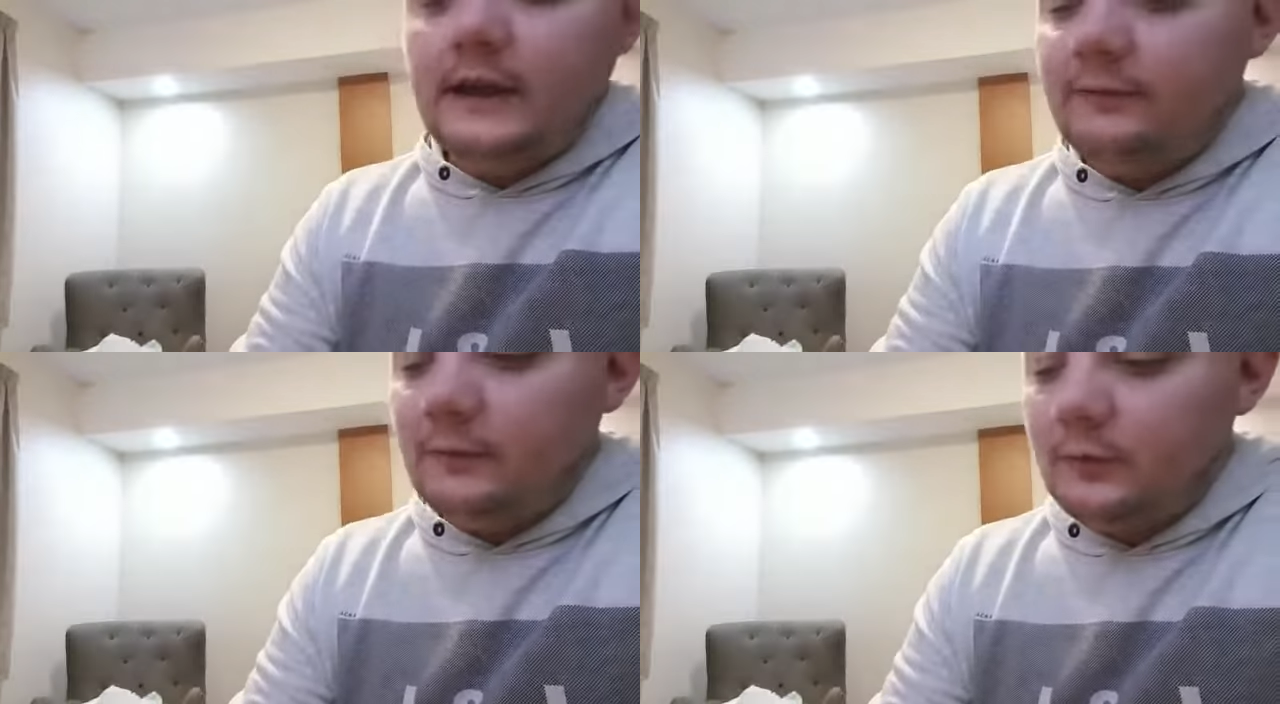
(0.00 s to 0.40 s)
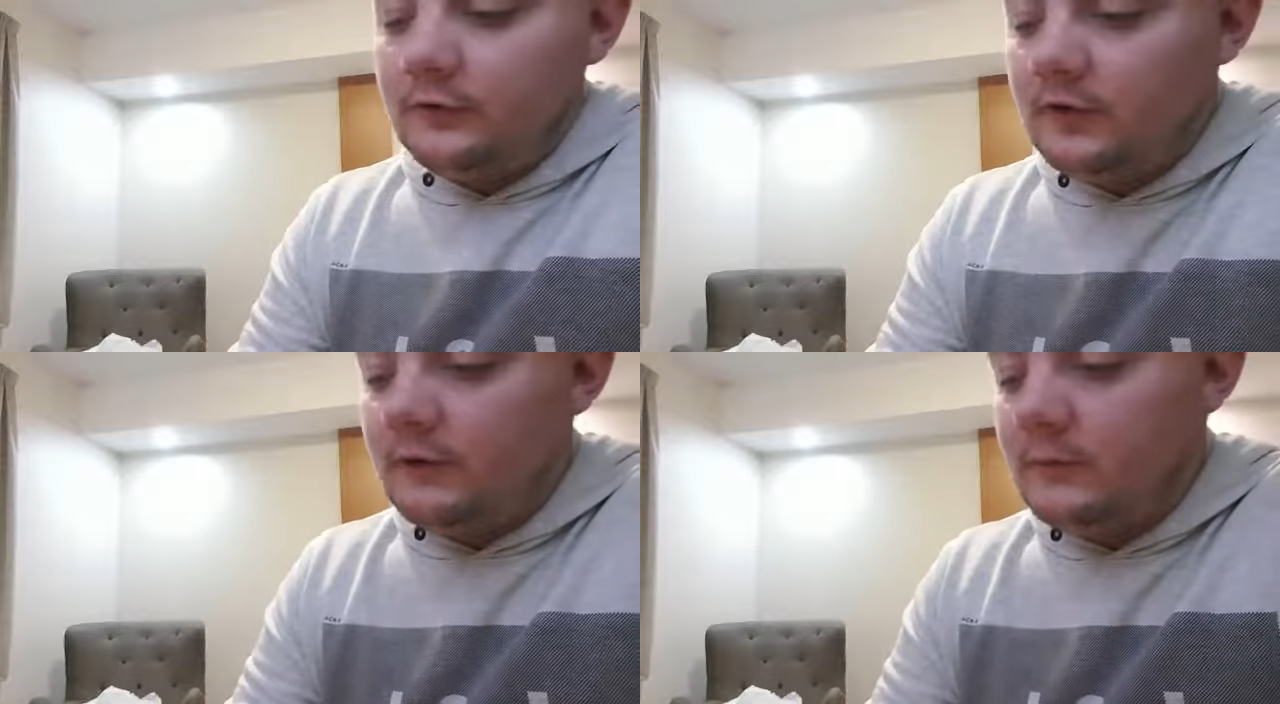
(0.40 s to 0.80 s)
If you're
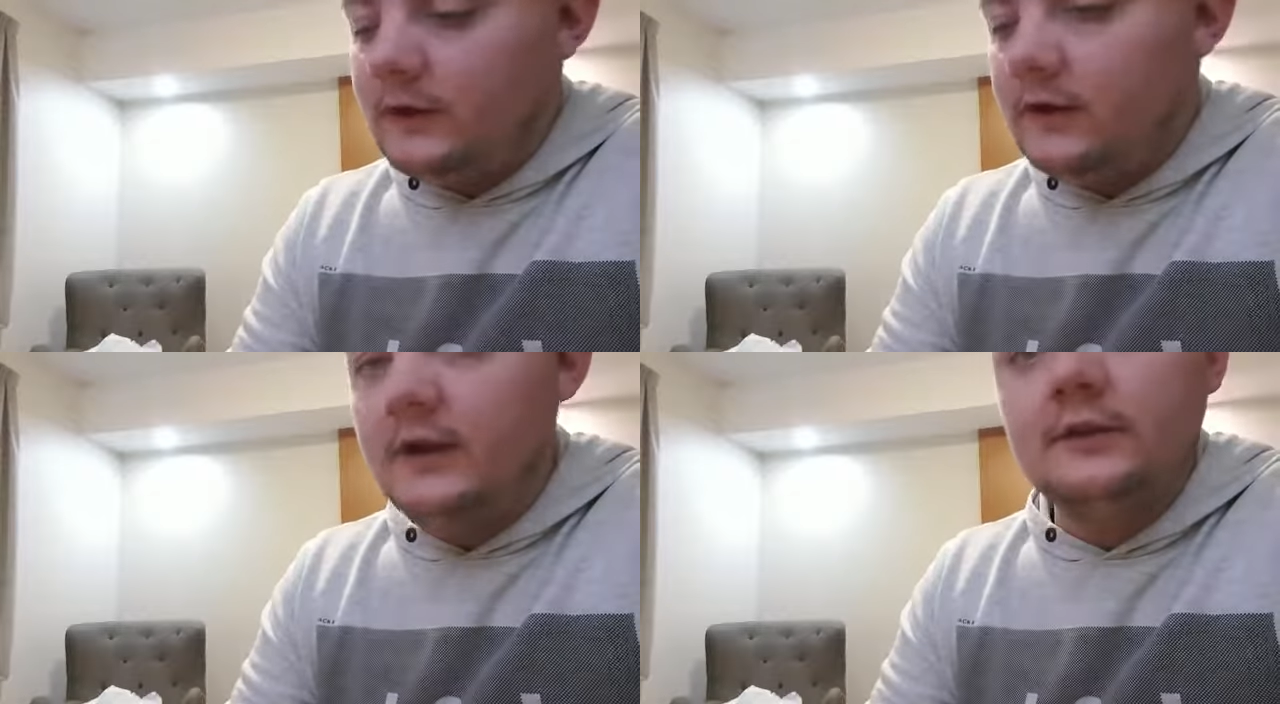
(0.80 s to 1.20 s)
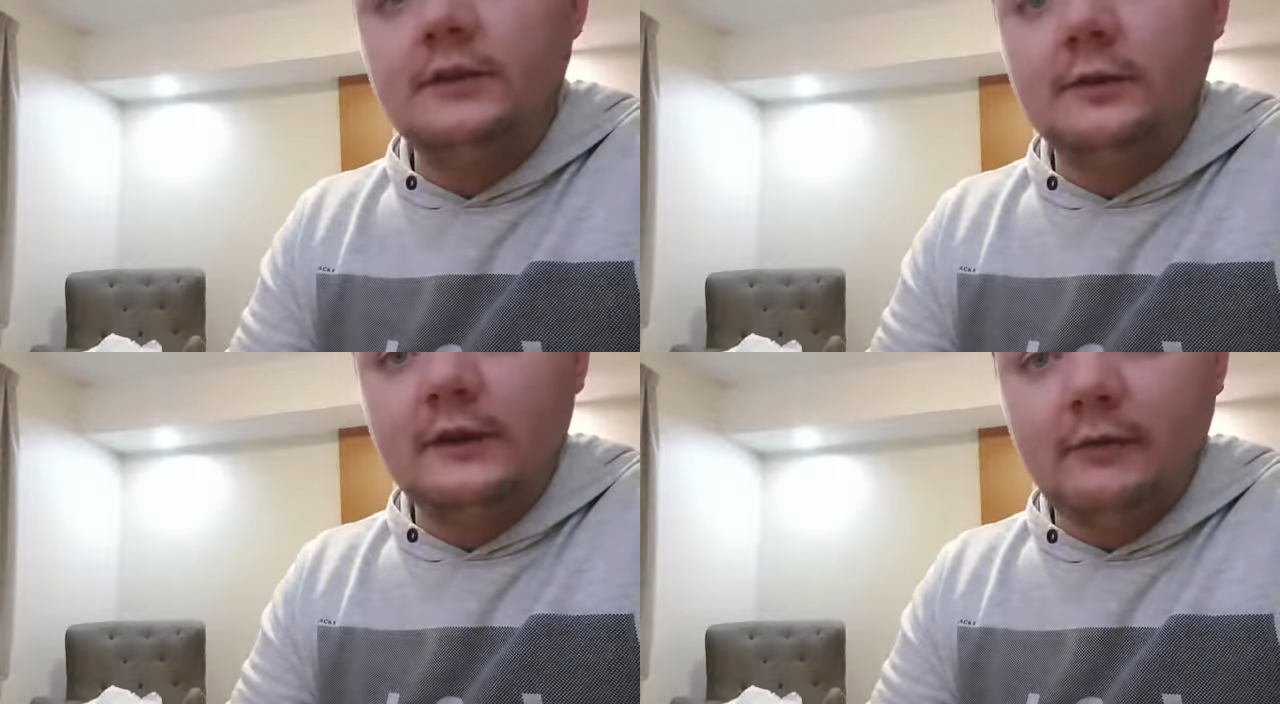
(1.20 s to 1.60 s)
wondering, we
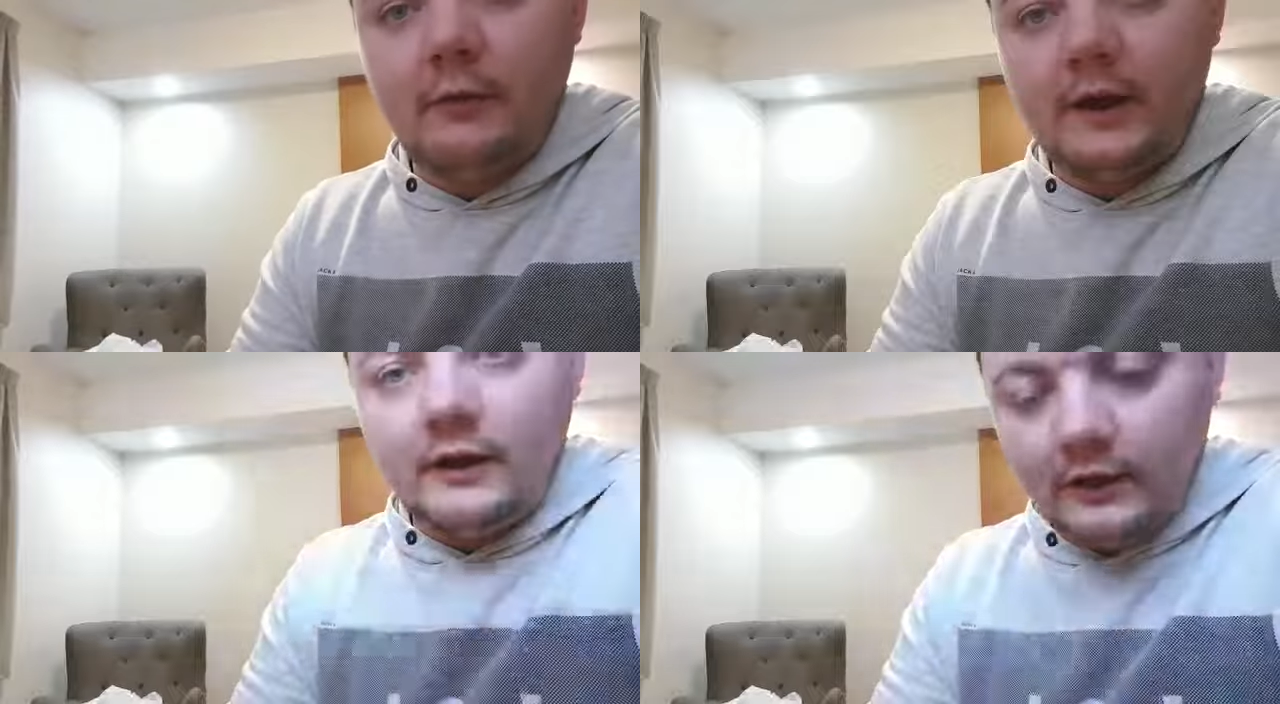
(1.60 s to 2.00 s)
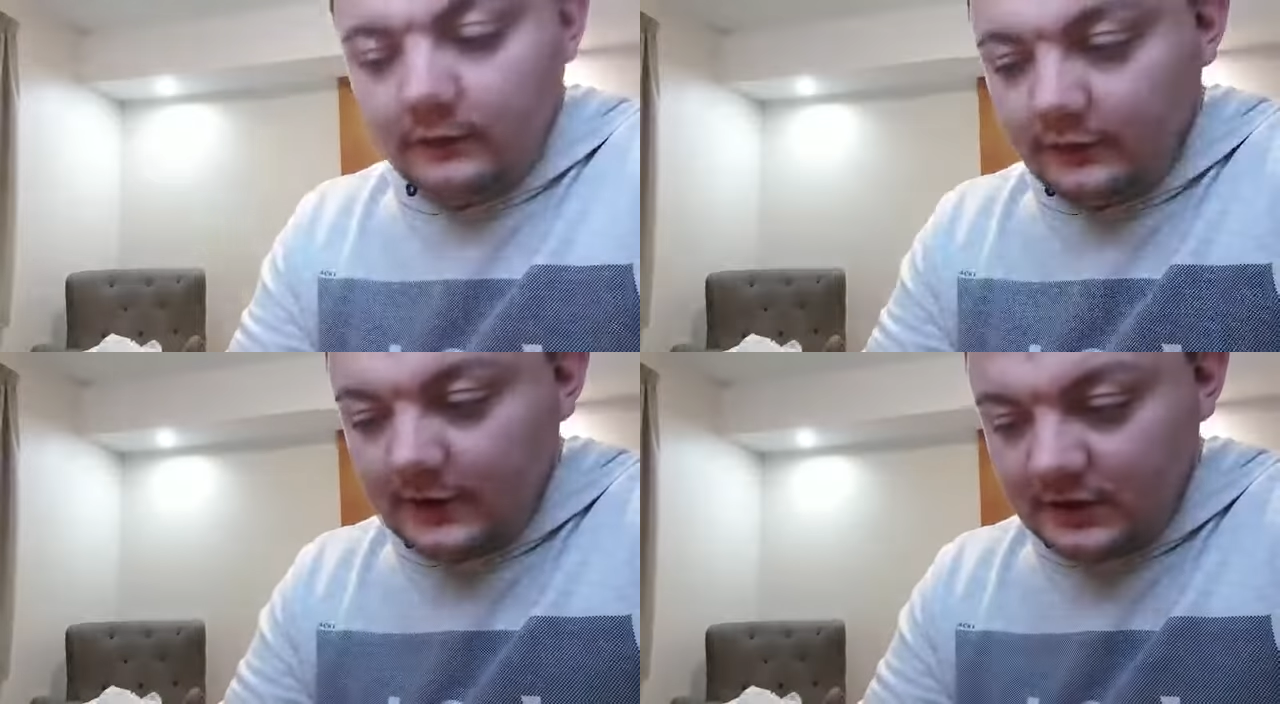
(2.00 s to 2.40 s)
do give away
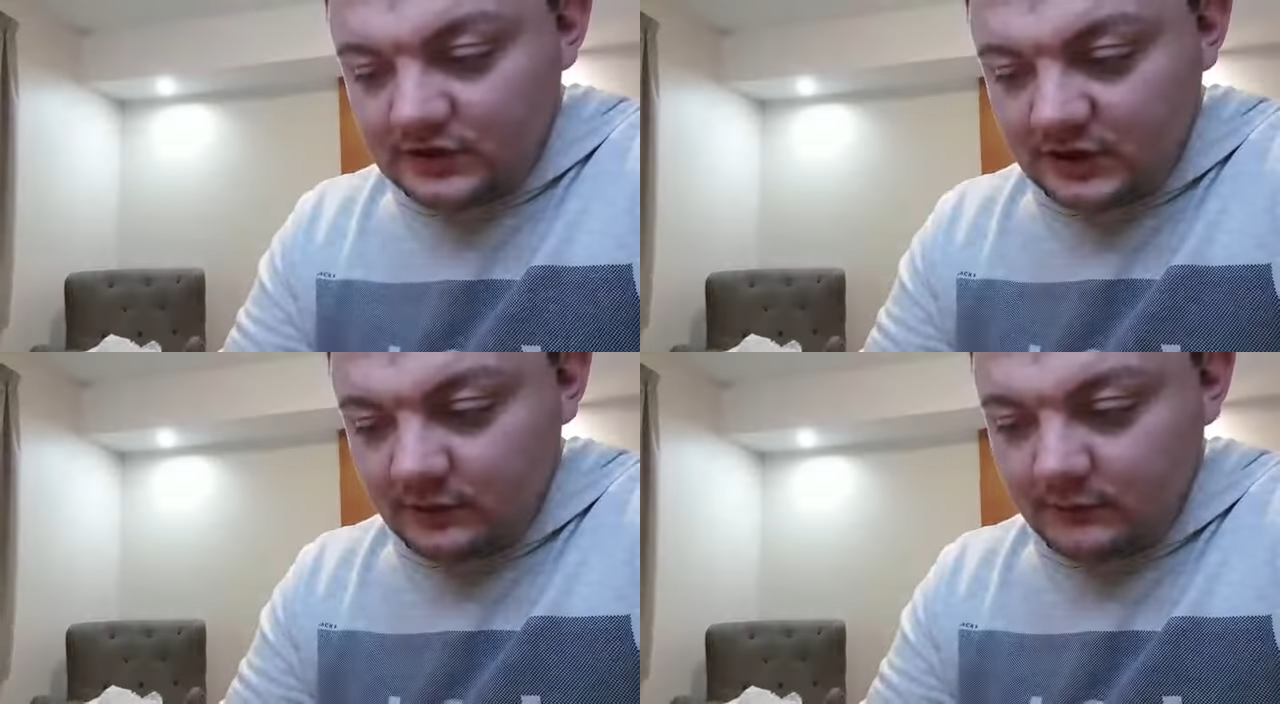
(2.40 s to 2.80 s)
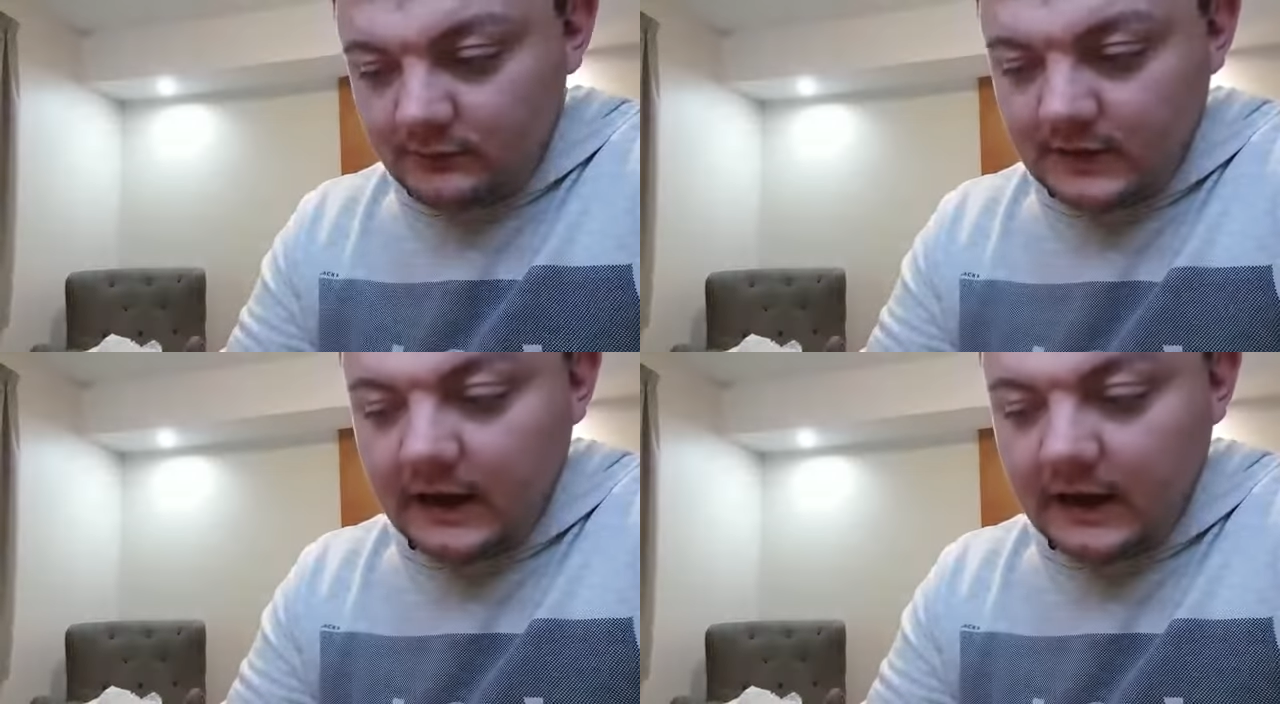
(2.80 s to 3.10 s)
codes on our channel.